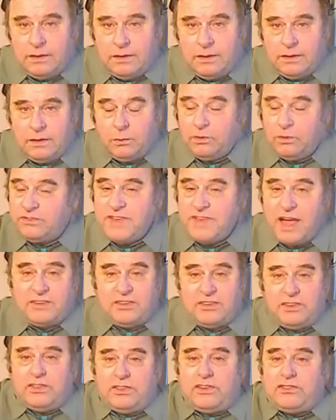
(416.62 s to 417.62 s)
It was
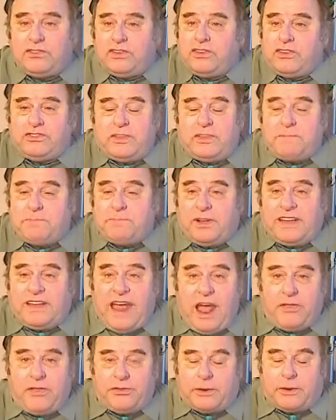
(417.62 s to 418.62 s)
not this simple
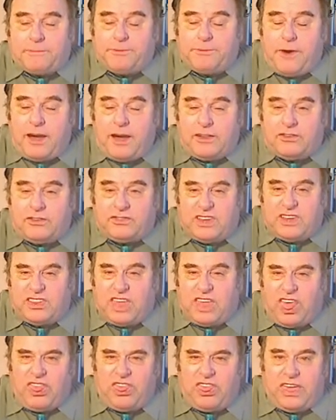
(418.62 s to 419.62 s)
Catholic Protestant
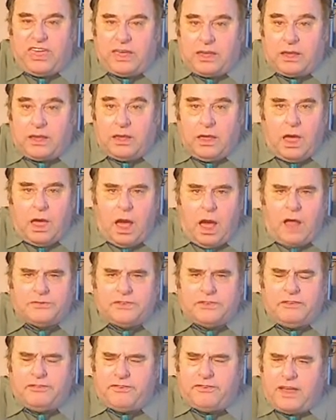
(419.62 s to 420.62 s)
thing, I'll
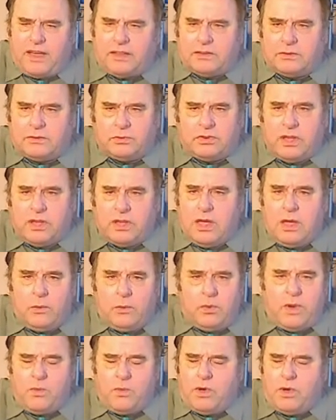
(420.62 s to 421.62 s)
defend,
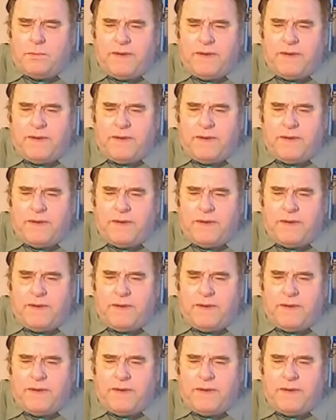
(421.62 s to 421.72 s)
we will